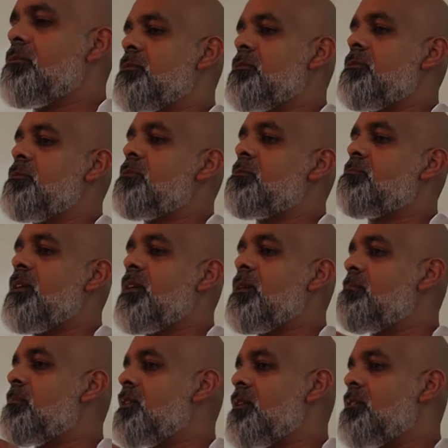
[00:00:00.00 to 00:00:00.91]
It was
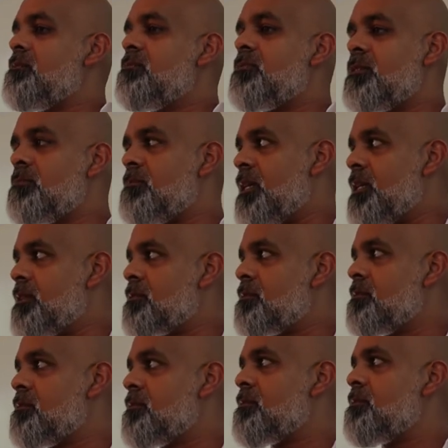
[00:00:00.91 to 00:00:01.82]
used by many
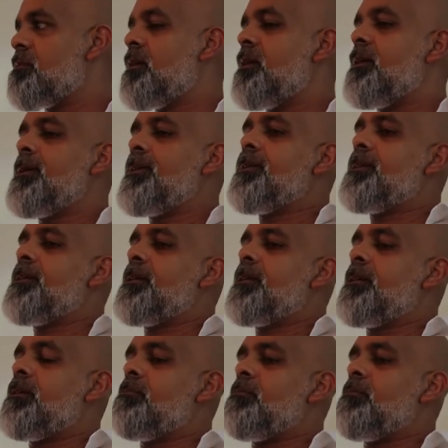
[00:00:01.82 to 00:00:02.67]
different masters, mm-hmm.